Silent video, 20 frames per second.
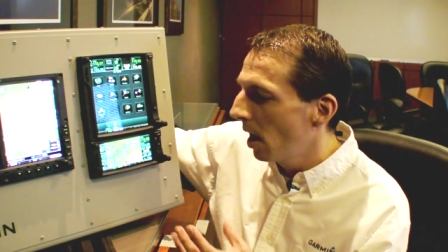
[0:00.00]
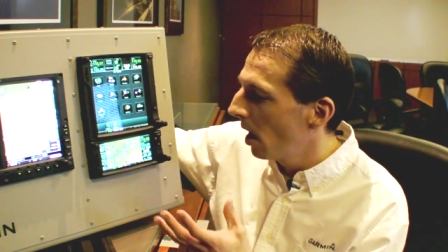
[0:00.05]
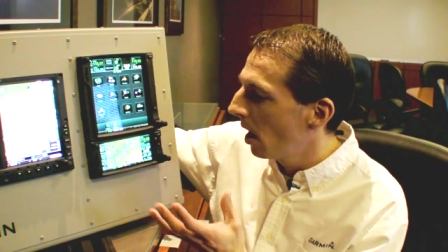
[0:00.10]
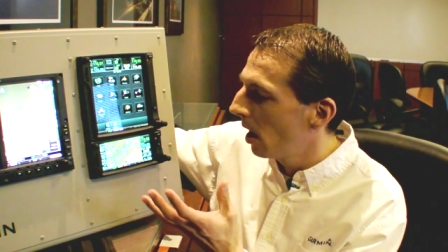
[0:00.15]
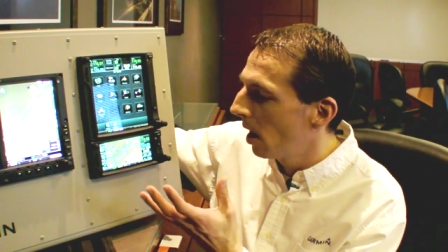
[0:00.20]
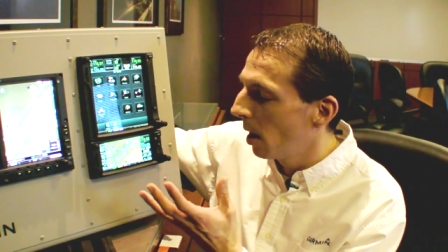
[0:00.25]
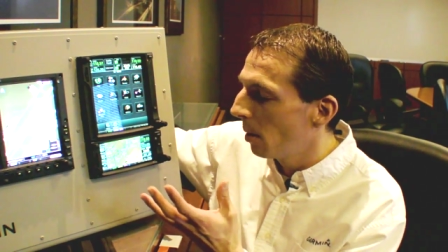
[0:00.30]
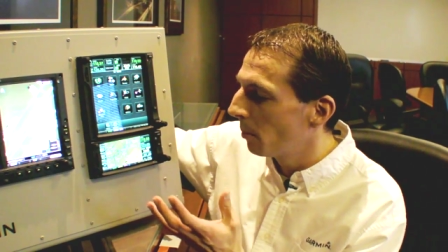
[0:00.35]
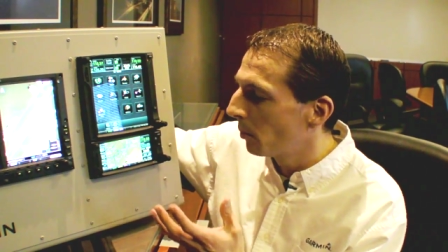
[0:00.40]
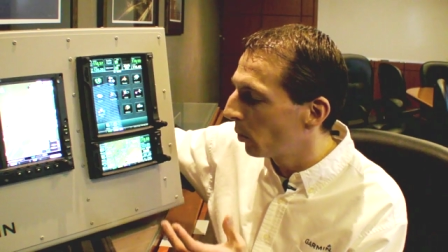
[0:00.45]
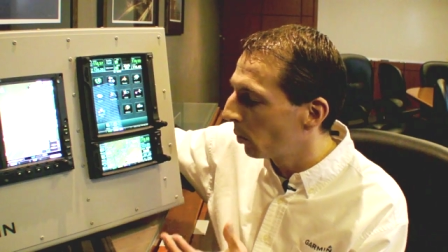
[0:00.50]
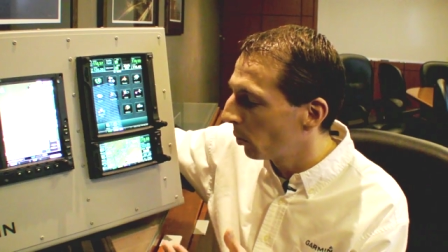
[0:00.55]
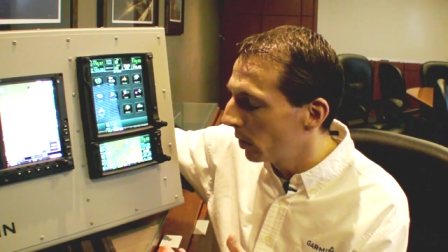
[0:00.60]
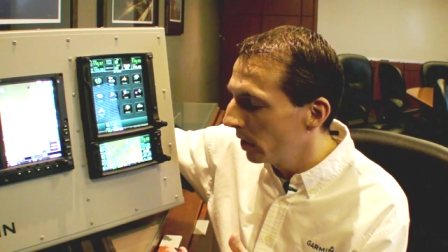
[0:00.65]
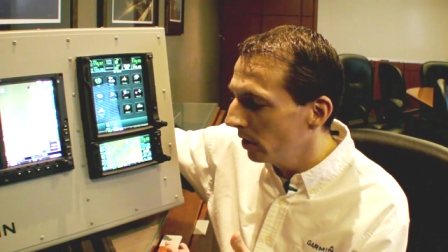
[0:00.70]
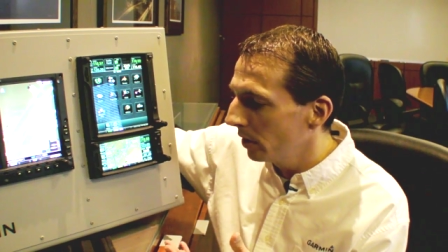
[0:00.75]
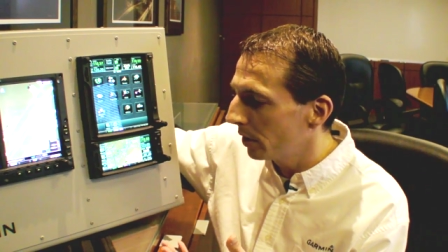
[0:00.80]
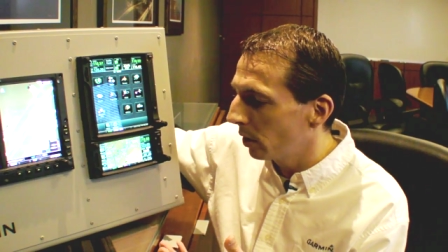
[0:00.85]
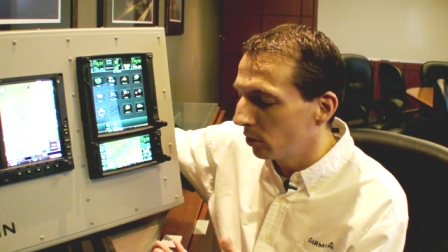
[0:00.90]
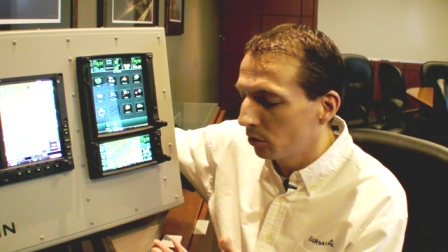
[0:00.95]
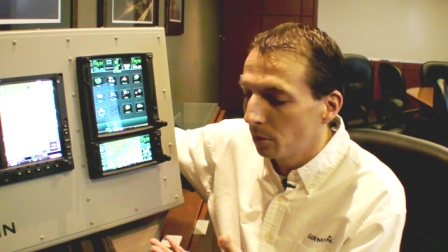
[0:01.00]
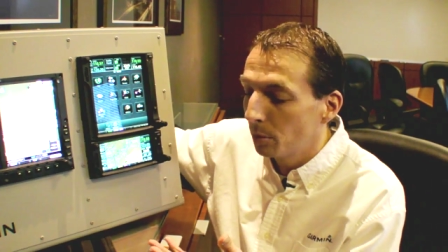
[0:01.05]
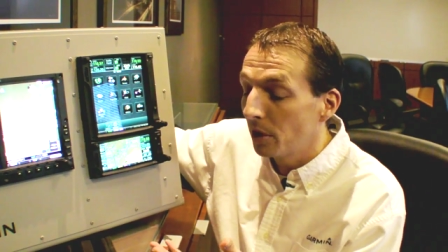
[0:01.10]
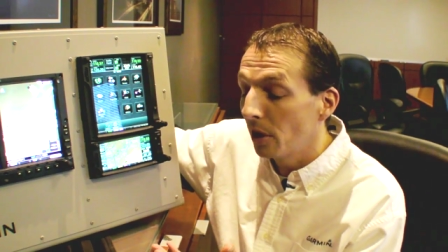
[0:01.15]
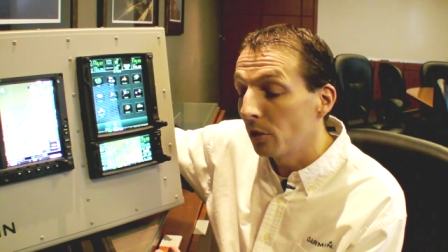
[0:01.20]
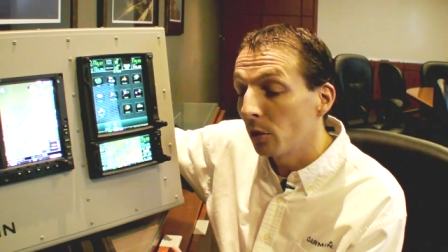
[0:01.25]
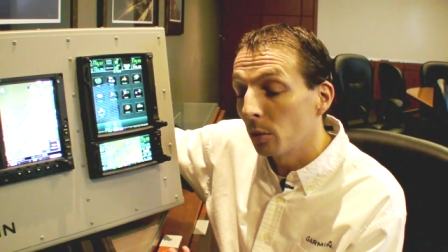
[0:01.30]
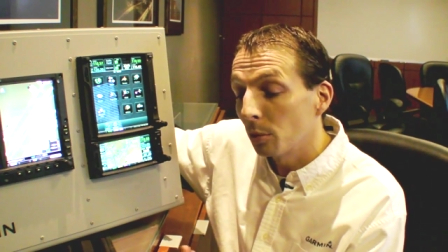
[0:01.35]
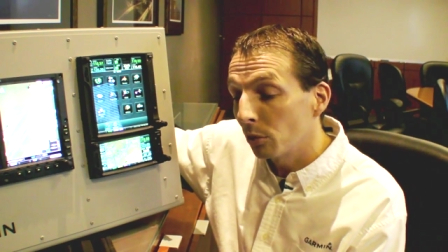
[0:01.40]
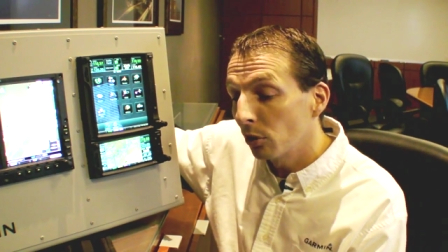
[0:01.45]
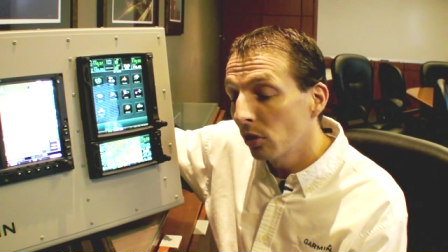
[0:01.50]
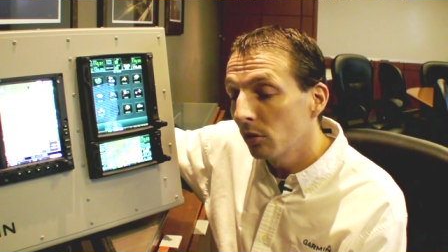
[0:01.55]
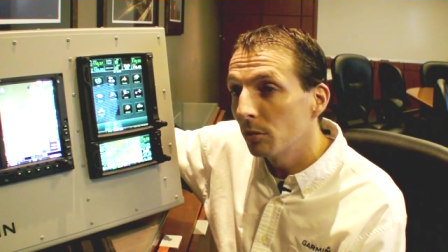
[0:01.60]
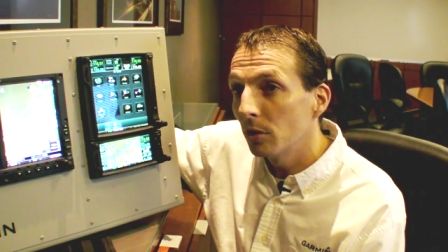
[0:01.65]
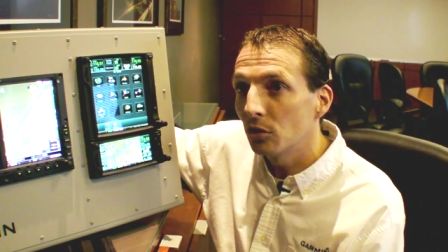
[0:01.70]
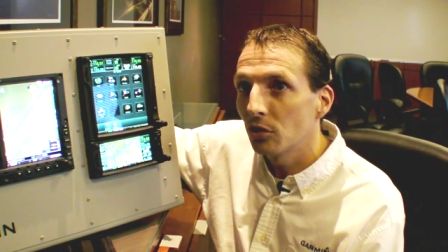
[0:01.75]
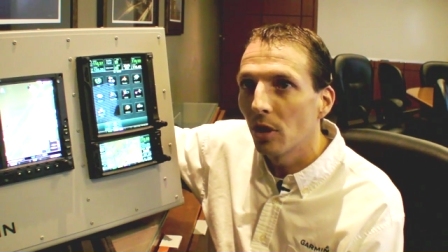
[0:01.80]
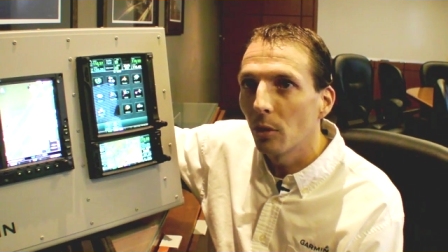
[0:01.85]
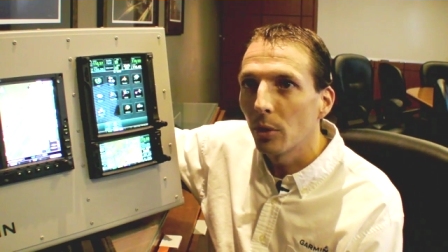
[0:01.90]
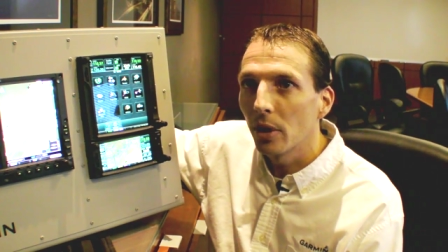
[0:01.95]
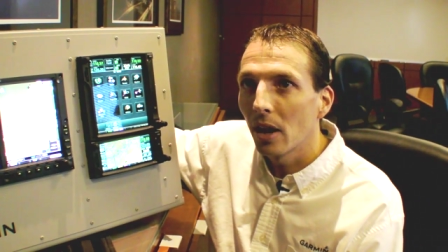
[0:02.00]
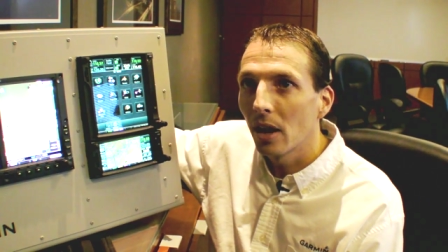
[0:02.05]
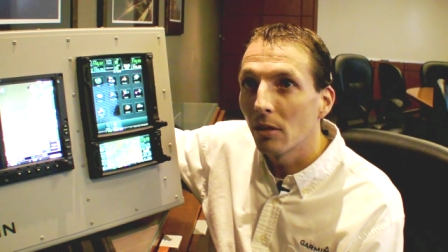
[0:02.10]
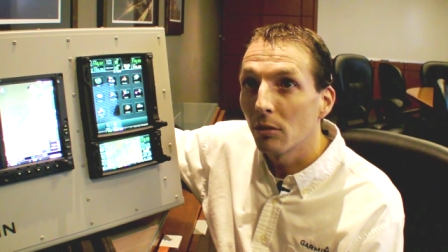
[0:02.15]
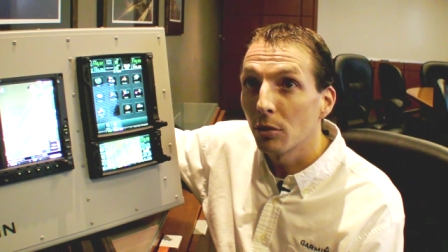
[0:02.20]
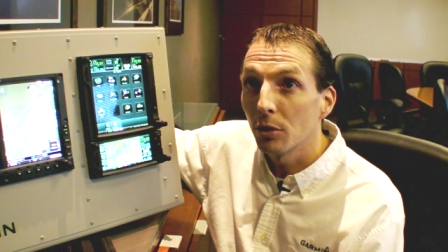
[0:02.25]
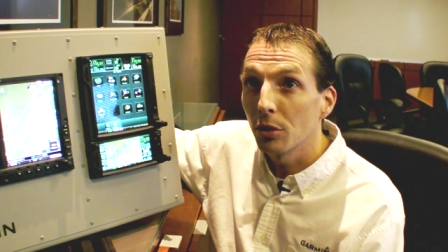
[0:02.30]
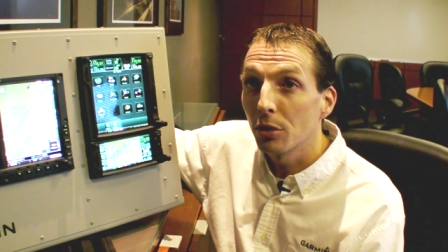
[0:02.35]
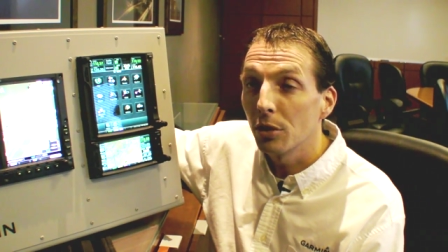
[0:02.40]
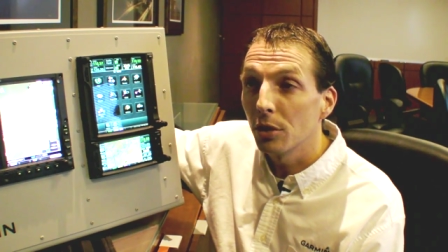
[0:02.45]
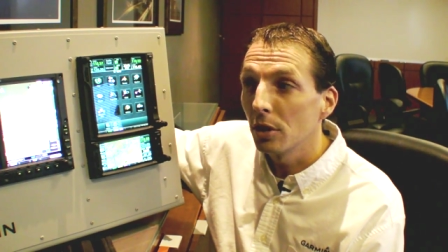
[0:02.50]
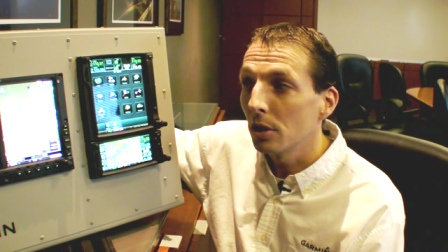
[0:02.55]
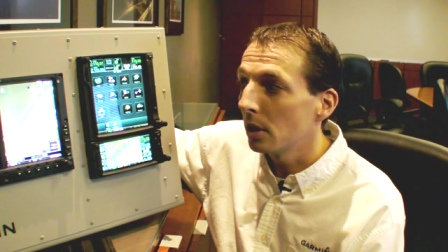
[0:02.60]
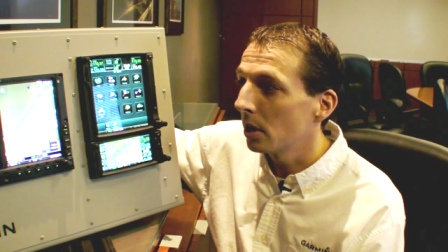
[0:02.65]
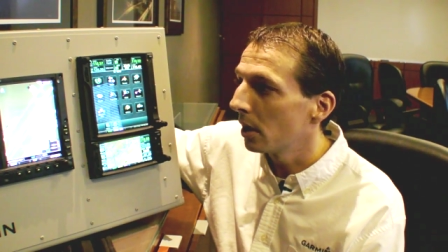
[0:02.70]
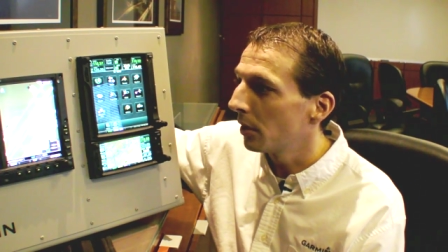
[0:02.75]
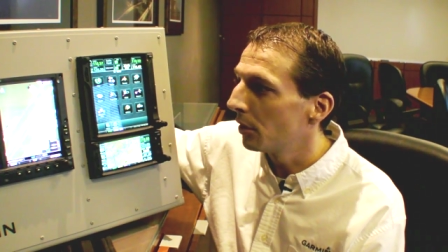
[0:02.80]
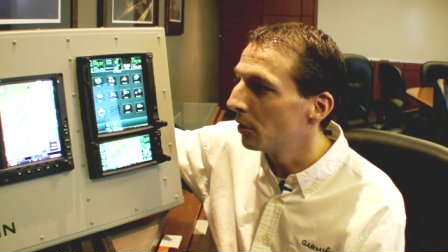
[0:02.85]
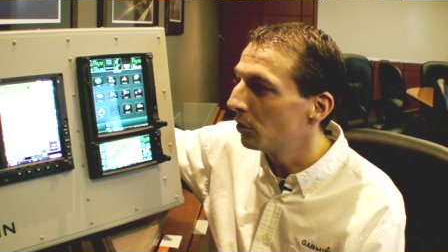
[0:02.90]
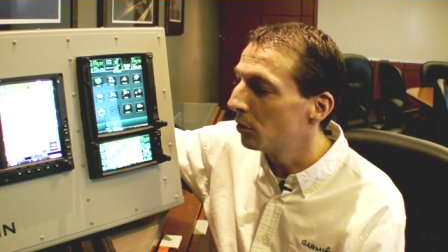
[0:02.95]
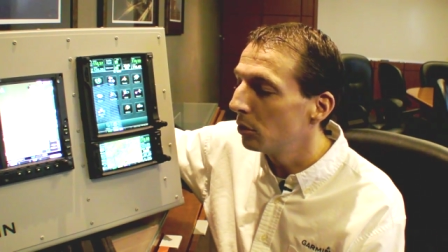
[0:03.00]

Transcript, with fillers: really are some of the other improvements that we have with the